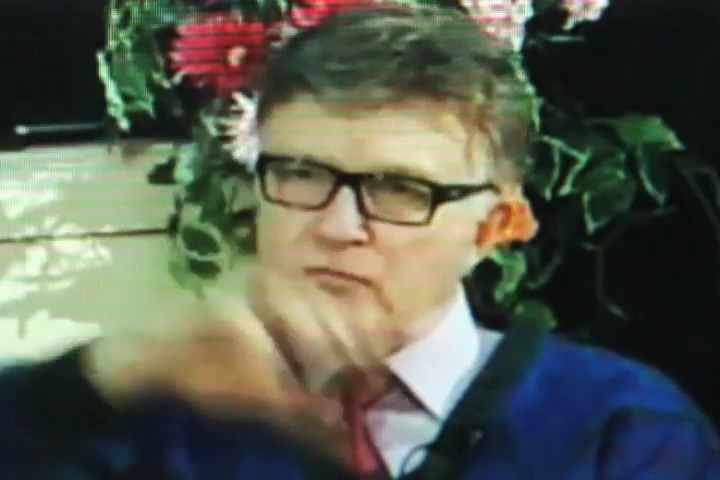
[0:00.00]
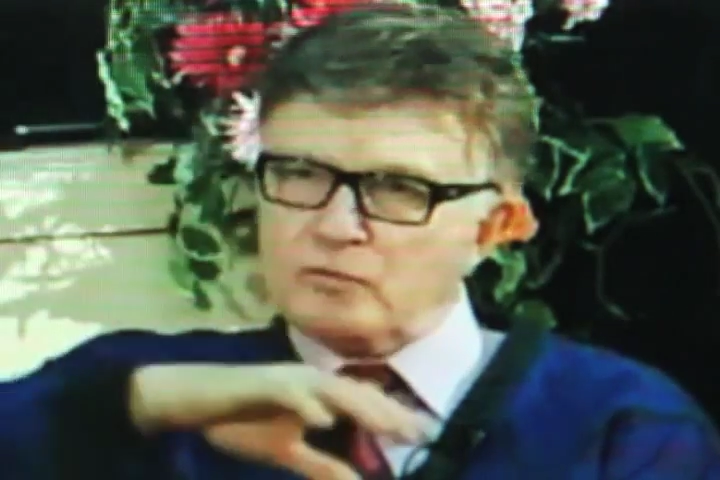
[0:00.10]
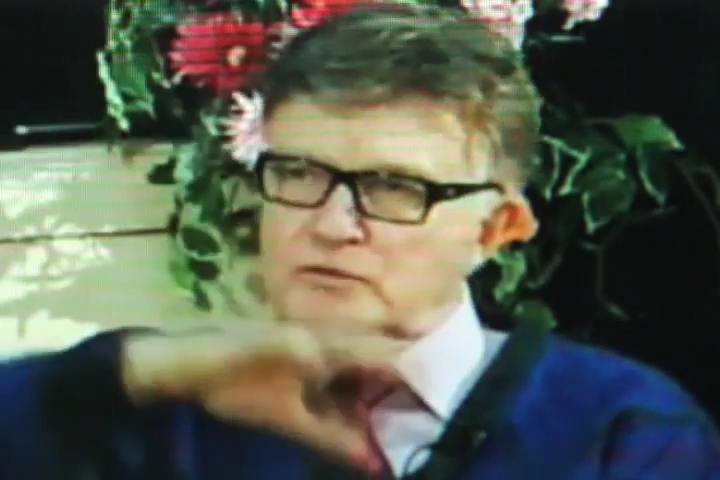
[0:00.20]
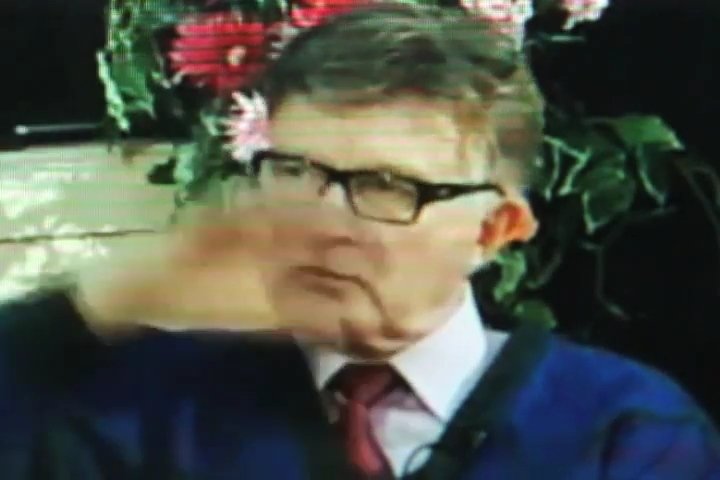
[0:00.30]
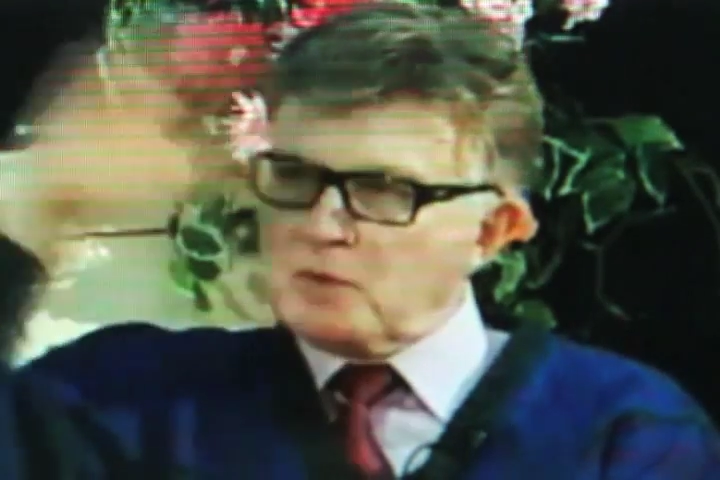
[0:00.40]

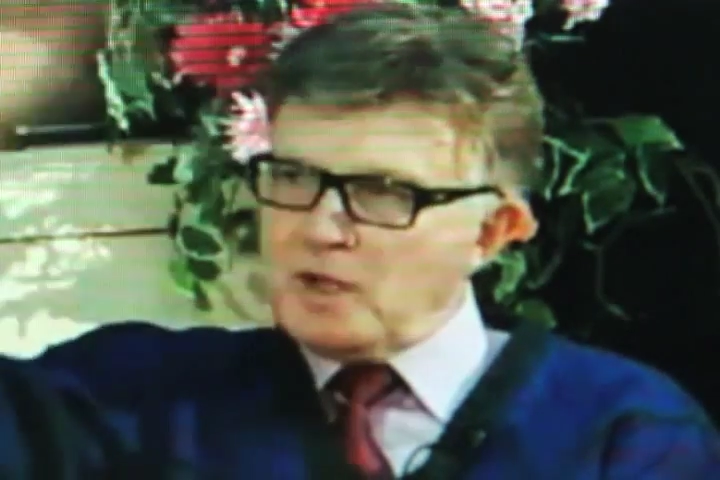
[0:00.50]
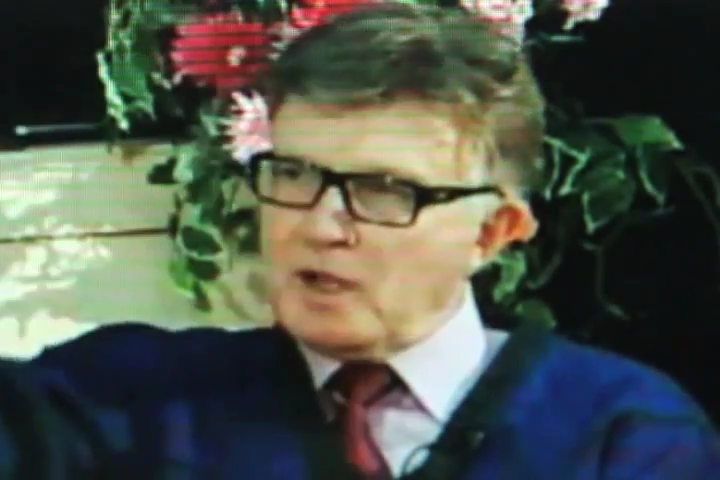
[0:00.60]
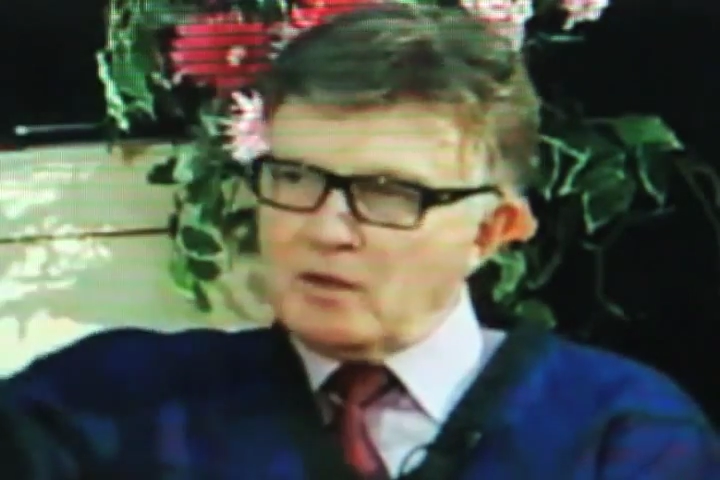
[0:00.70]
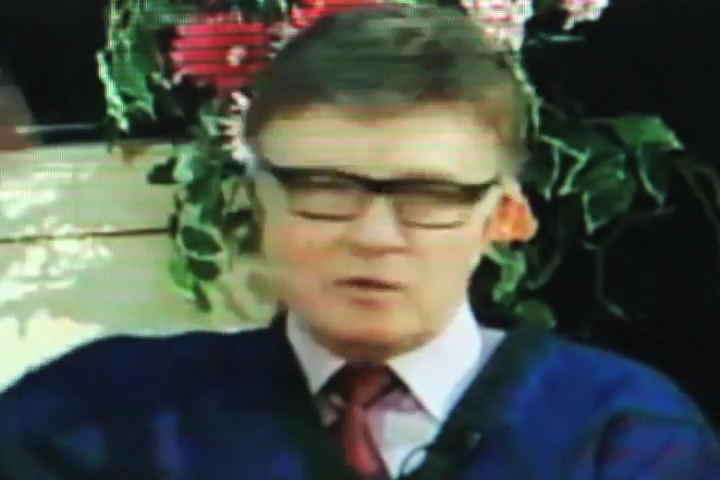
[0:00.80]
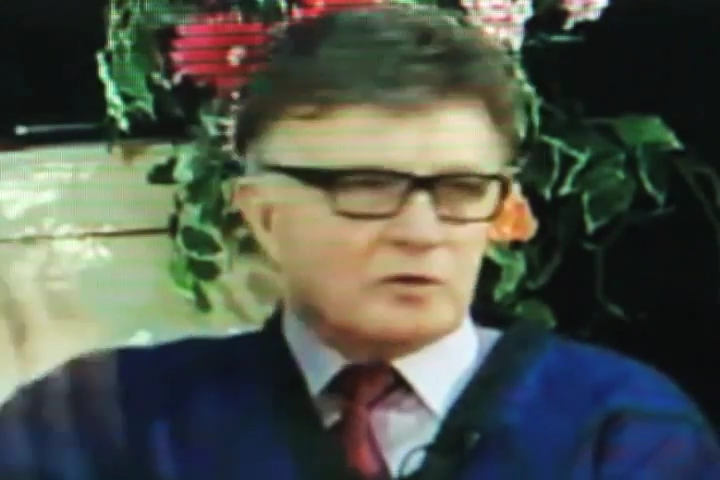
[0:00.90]
won't
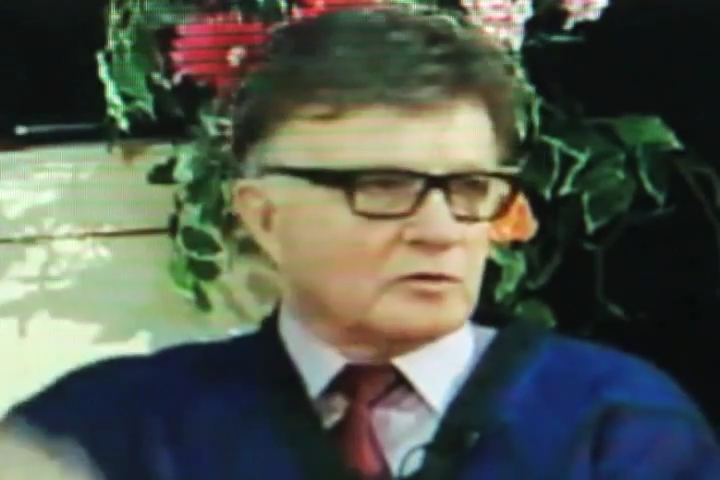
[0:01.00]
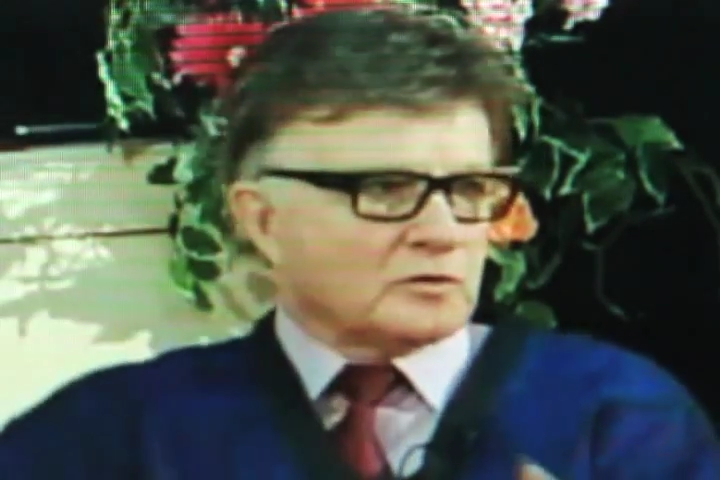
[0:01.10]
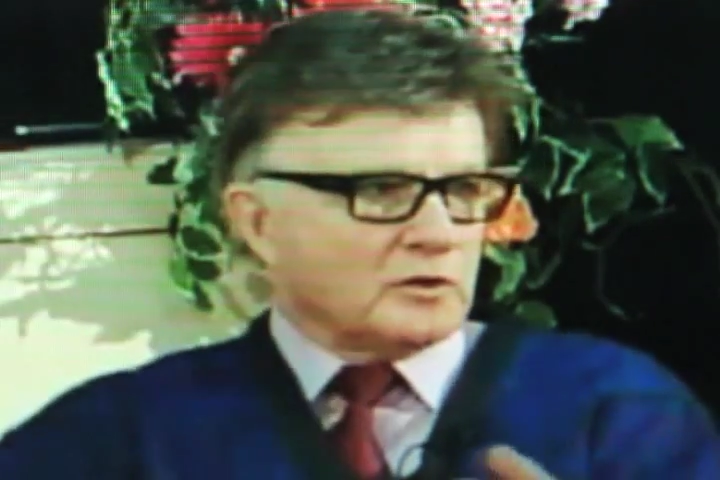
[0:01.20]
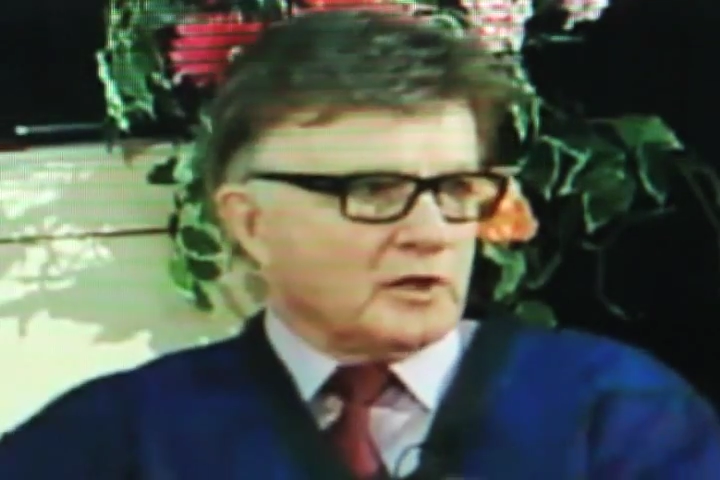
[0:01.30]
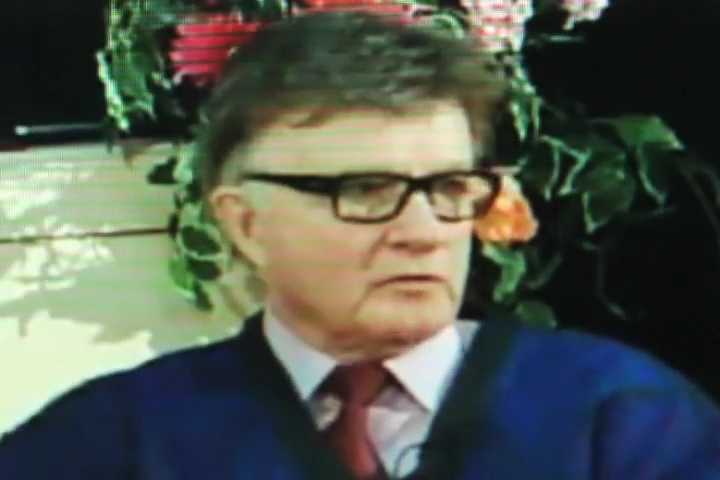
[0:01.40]
supply all of
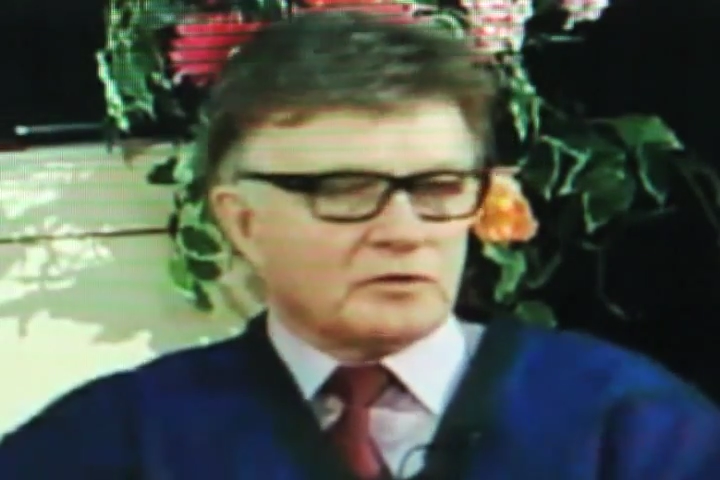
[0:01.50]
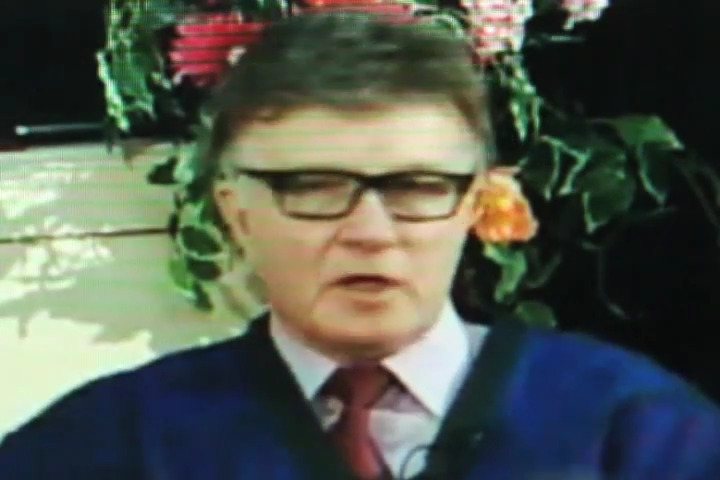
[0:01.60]
those leaves.